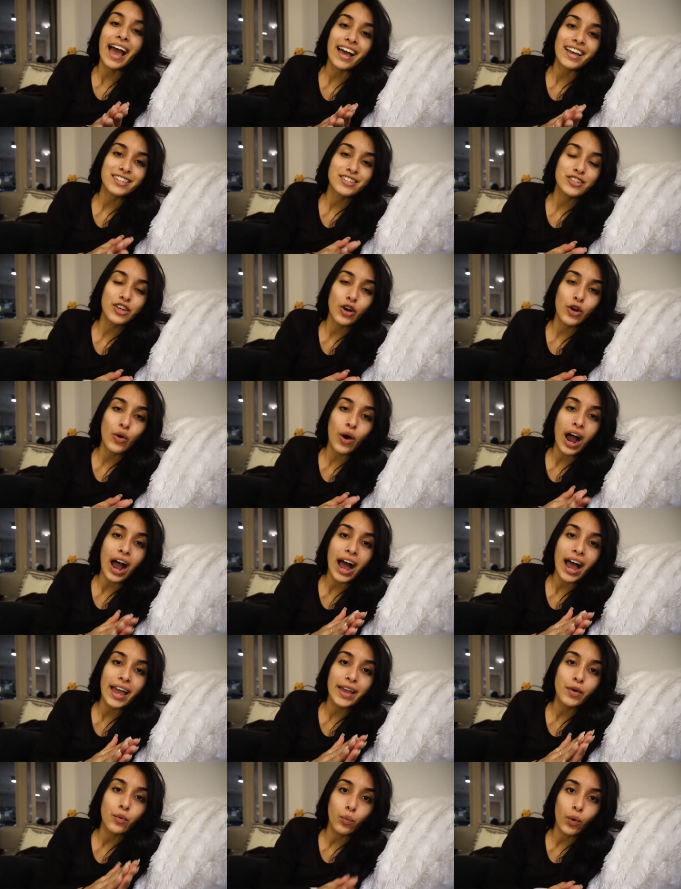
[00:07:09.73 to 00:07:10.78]
Yeah, so
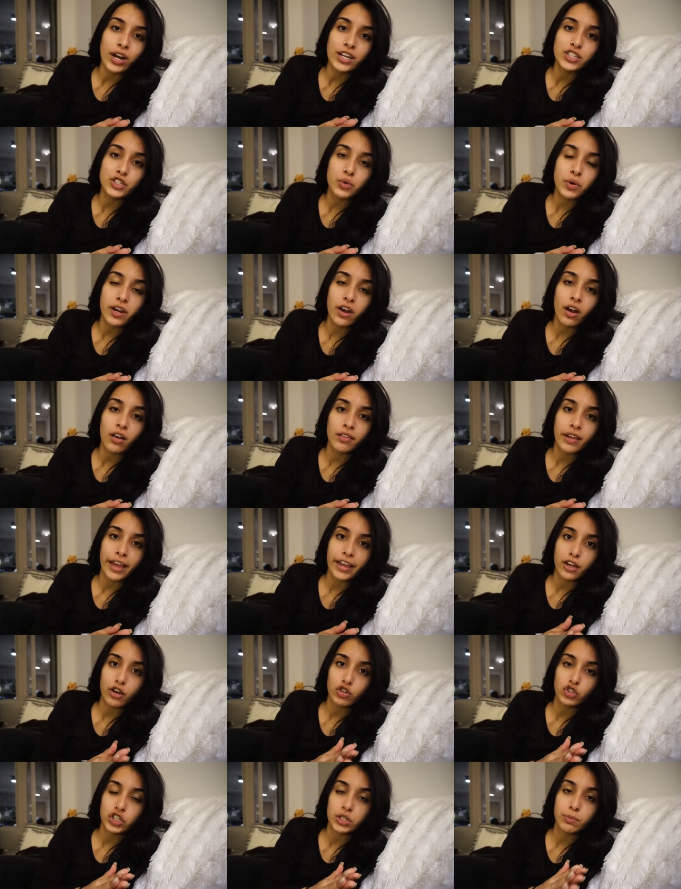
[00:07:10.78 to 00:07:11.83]
I was doing online
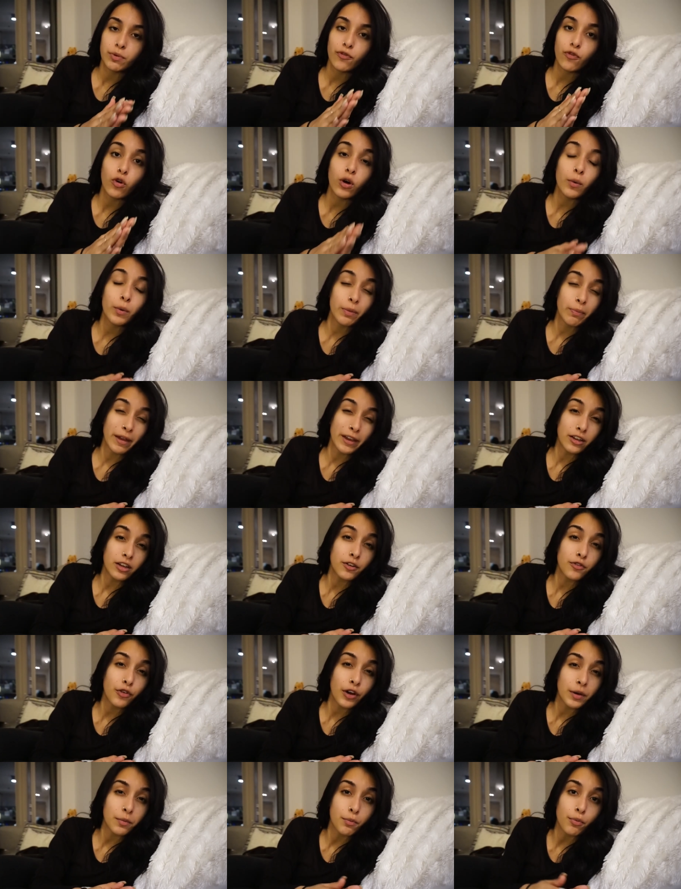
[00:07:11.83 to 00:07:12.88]
coaching before with my good
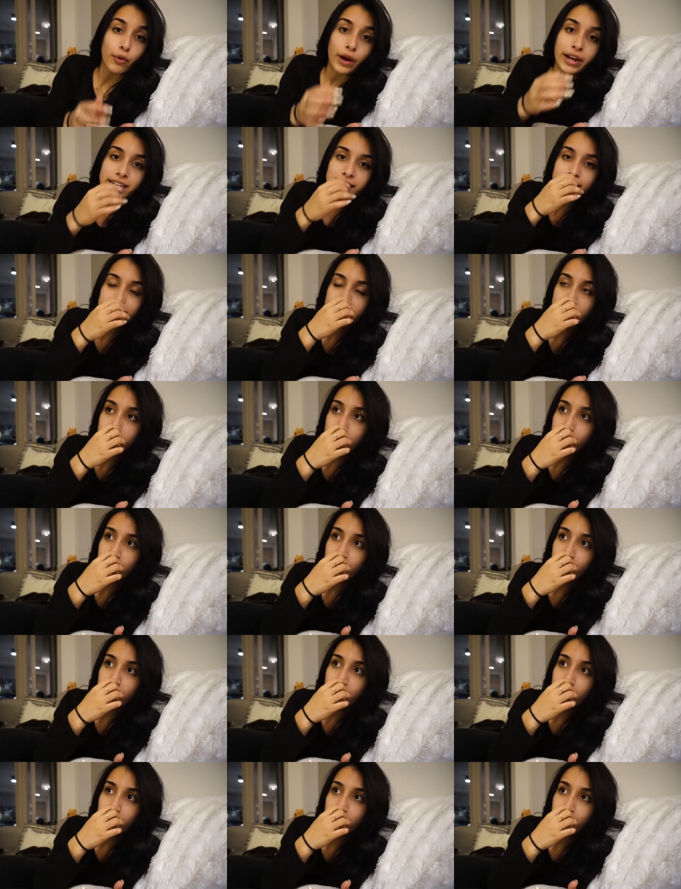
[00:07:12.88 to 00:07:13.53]
friend Brendan,